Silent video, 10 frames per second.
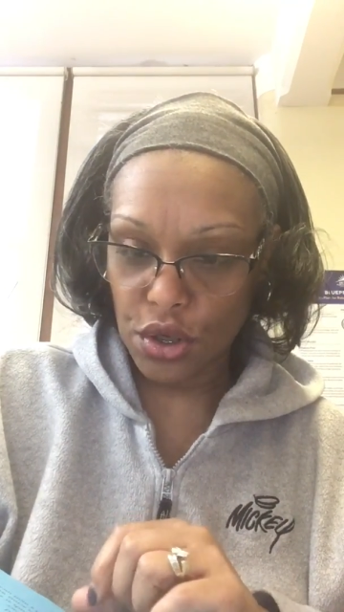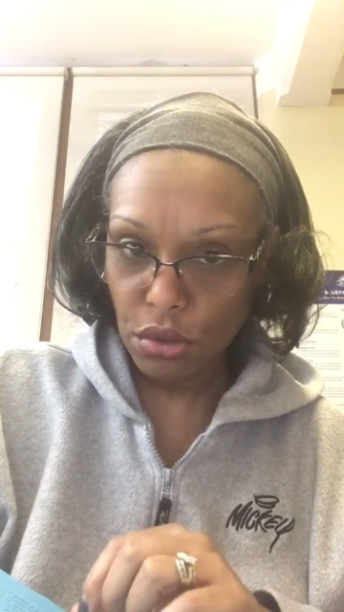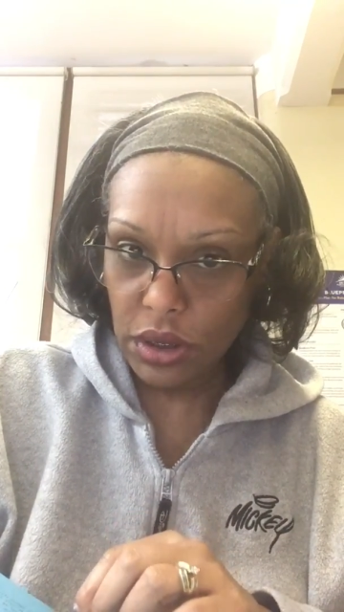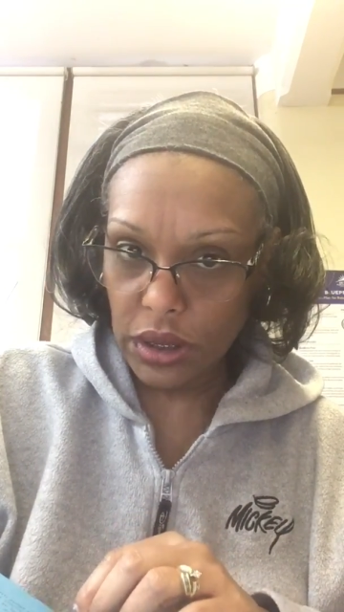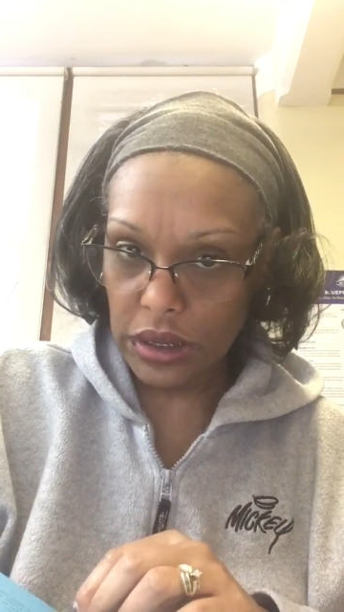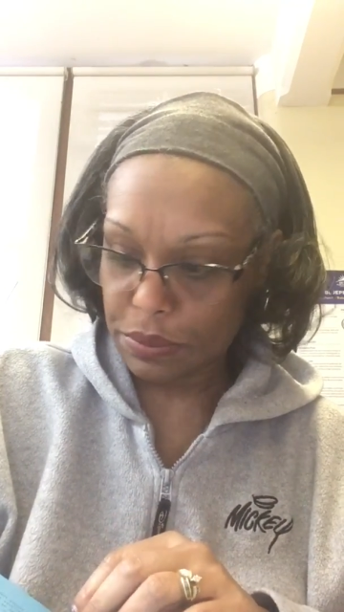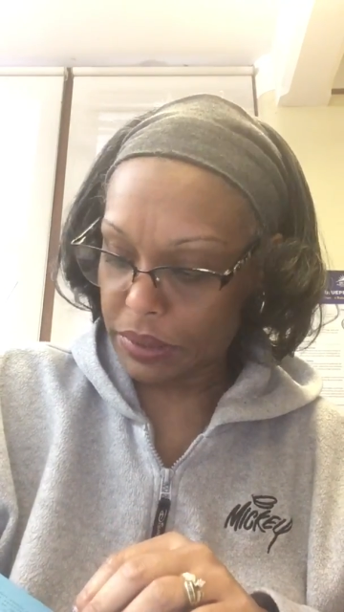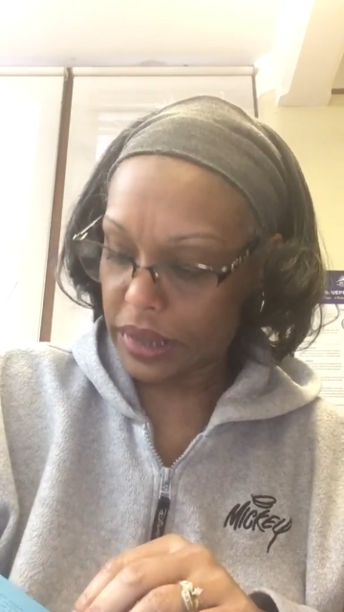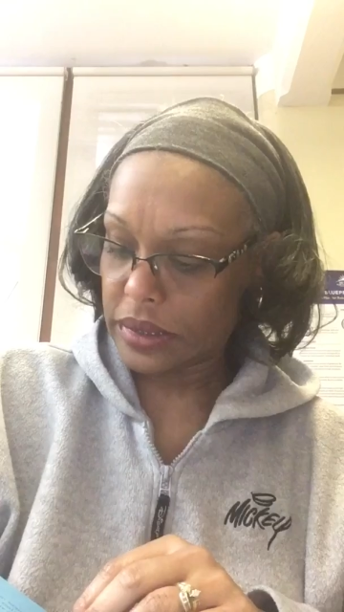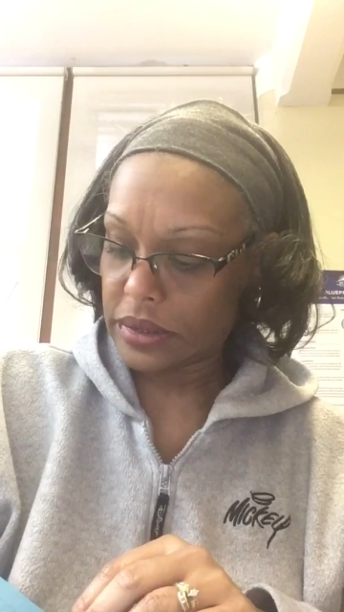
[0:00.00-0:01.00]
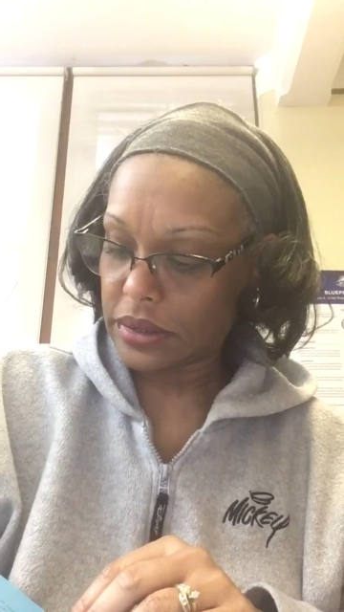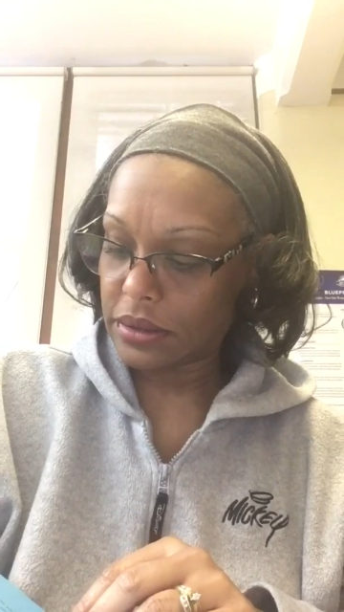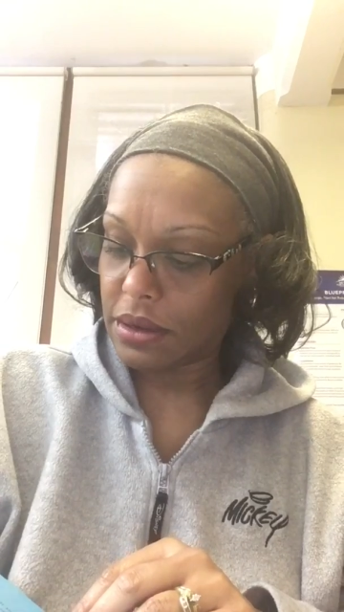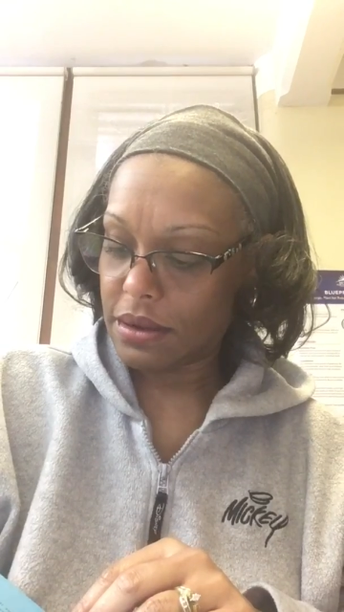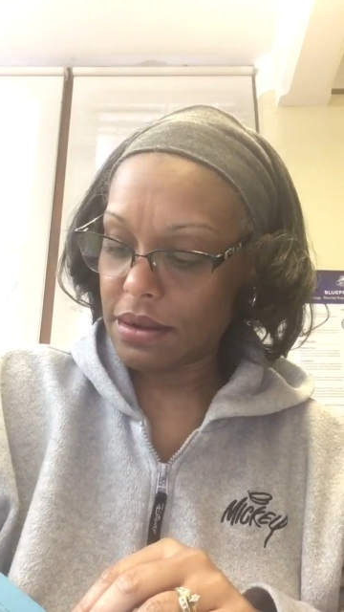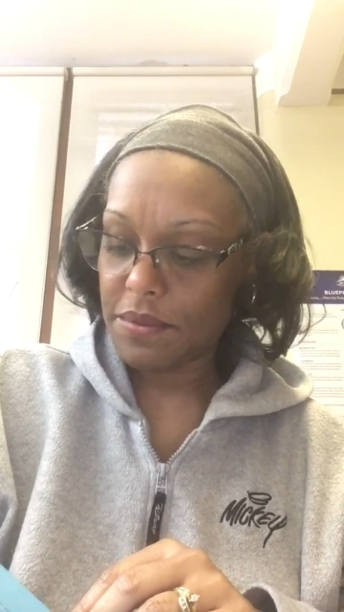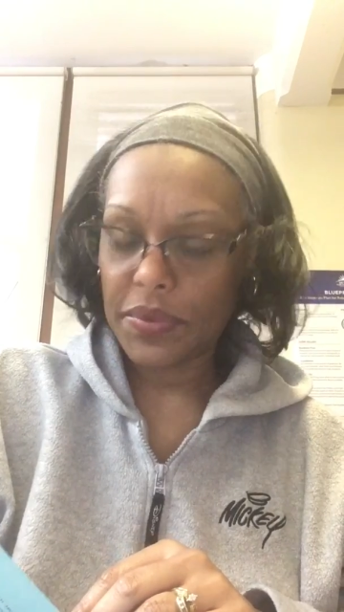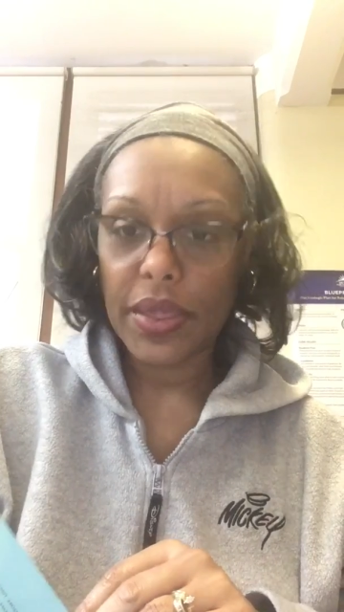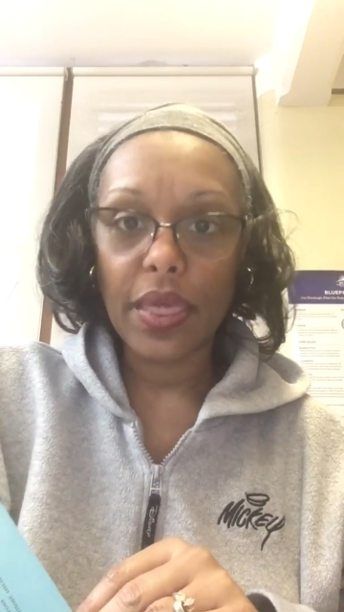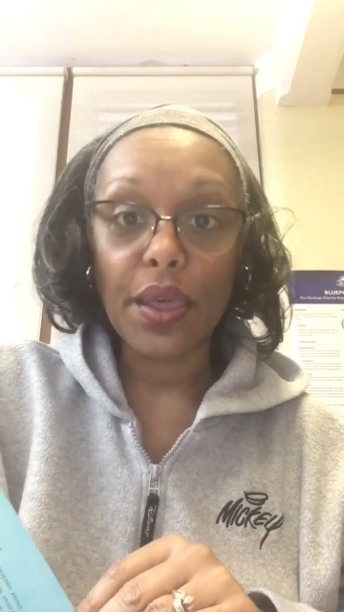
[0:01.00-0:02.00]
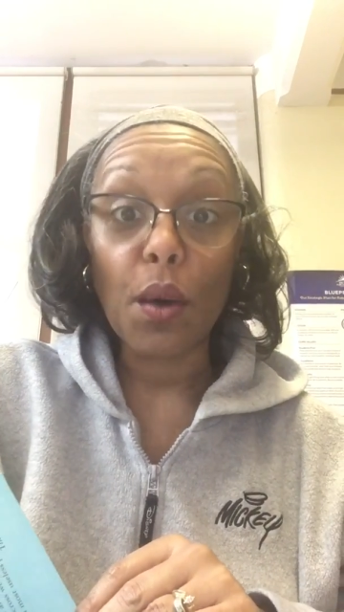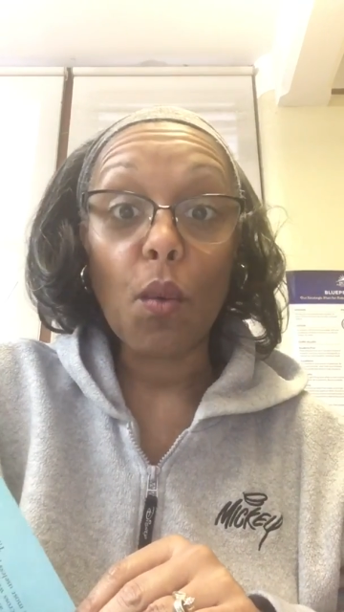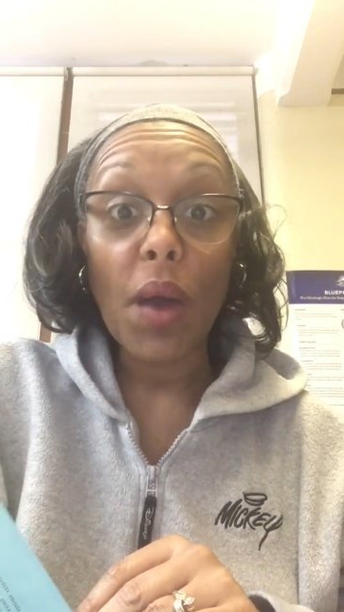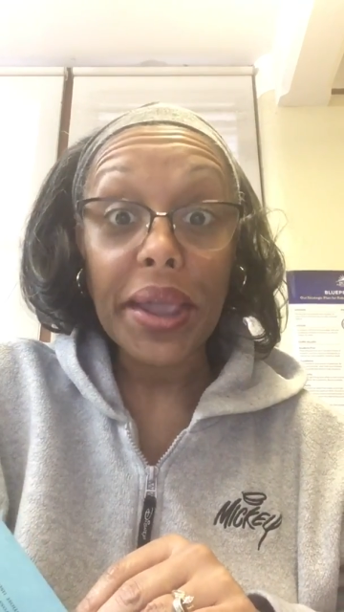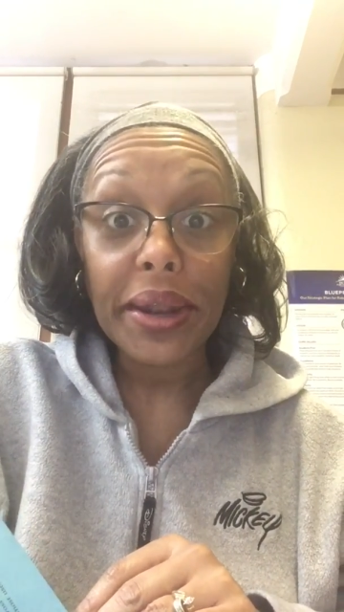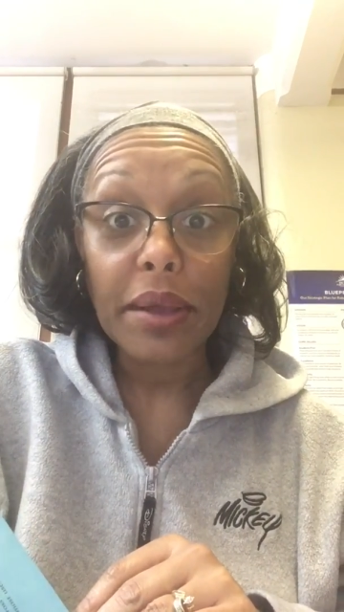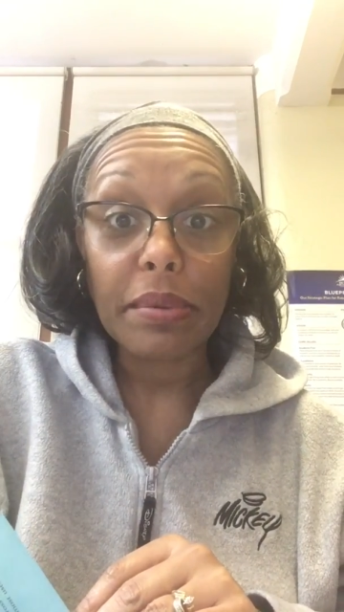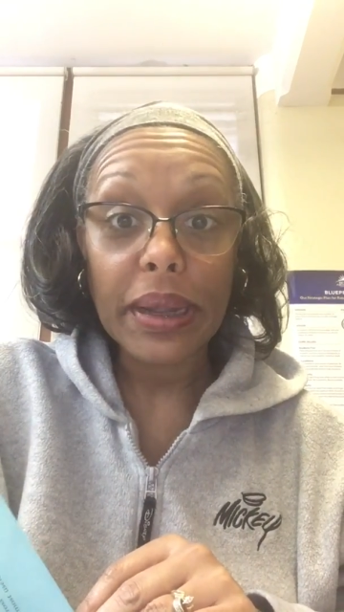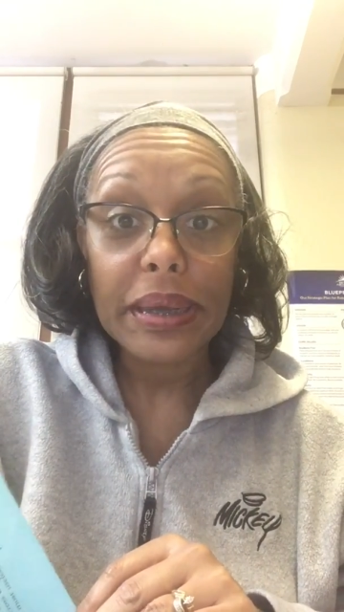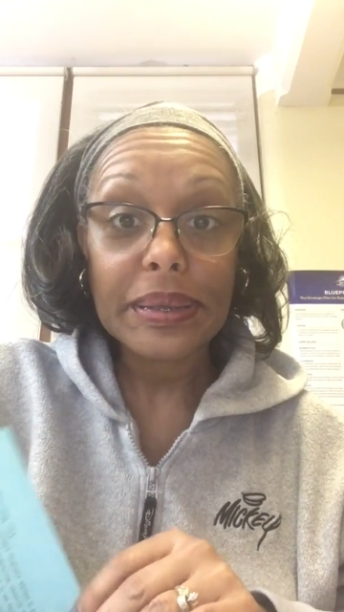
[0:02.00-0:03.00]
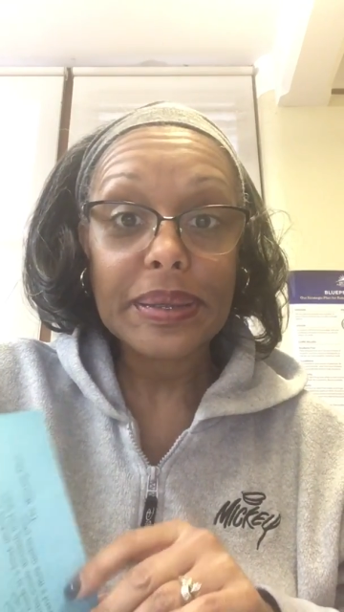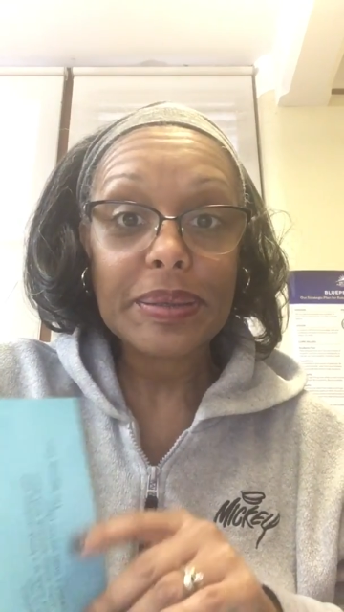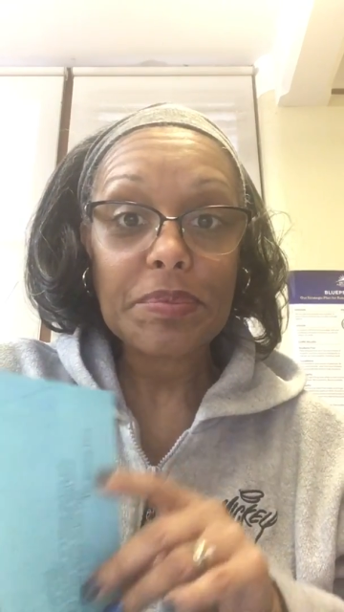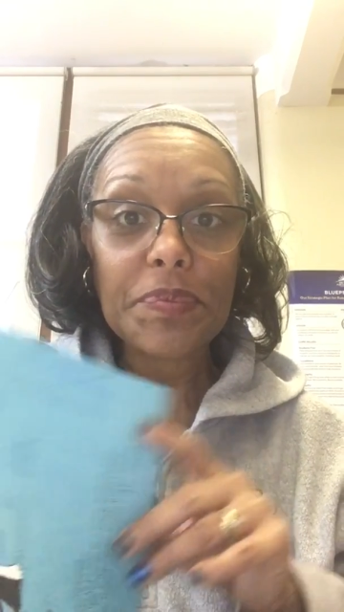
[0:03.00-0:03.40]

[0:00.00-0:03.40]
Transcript: useless place the waiting place